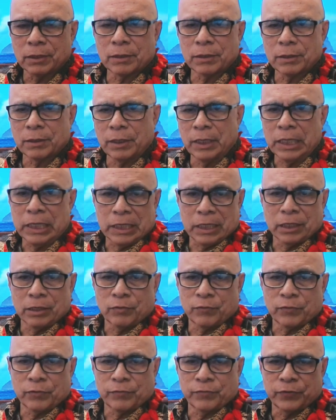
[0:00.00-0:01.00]
eating,
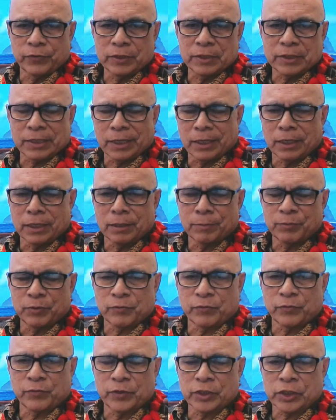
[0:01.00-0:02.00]
if he's cutting up the
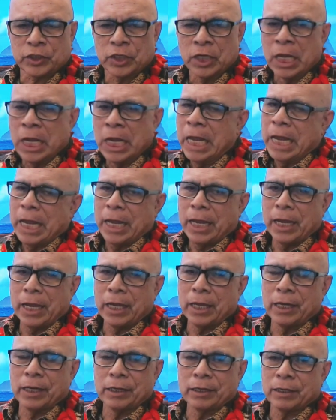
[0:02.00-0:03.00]
fish
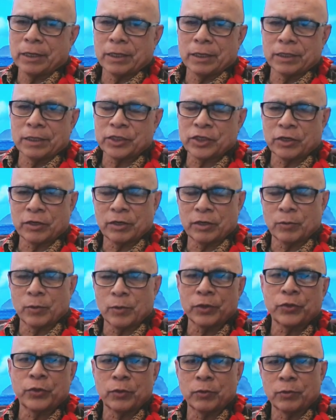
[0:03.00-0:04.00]
and sharing
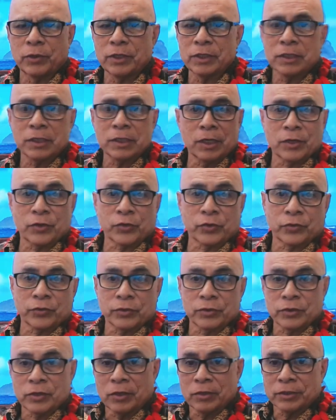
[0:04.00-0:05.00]
with you, he's going to
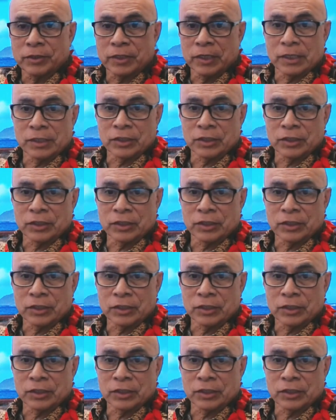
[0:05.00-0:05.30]
toss things